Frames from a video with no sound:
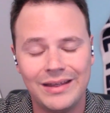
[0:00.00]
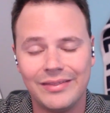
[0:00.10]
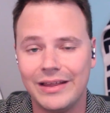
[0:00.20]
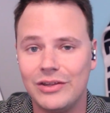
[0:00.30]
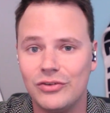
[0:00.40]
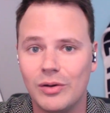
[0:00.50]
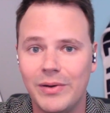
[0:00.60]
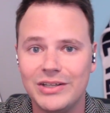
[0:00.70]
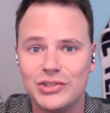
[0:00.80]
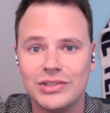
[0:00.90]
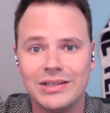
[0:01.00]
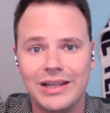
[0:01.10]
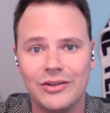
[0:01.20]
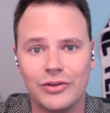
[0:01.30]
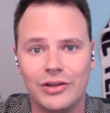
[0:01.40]
Thank you so much.
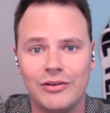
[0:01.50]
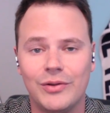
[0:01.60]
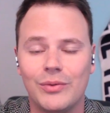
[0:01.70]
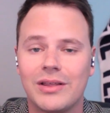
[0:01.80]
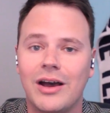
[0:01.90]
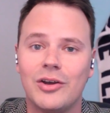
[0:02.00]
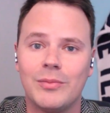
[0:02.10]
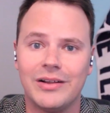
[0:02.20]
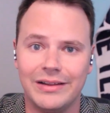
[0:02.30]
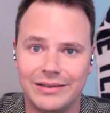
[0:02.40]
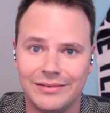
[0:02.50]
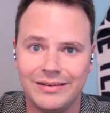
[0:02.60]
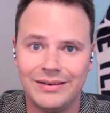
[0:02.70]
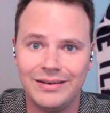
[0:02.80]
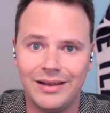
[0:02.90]
Here's our interview with Conor McGlynn
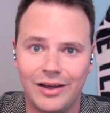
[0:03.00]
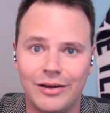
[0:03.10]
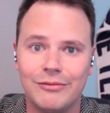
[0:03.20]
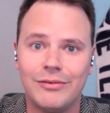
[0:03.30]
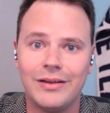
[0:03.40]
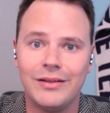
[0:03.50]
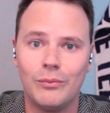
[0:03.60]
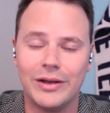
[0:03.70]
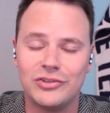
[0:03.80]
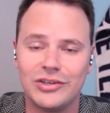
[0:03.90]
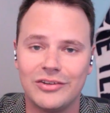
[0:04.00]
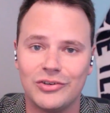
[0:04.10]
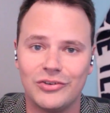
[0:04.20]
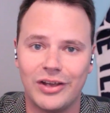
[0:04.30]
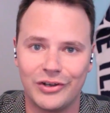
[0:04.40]
of
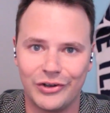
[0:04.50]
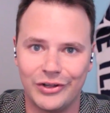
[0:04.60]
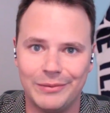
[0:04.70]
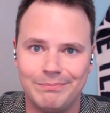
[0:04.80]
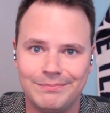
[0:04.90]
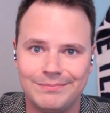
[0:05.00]
Westchester Soccer Club.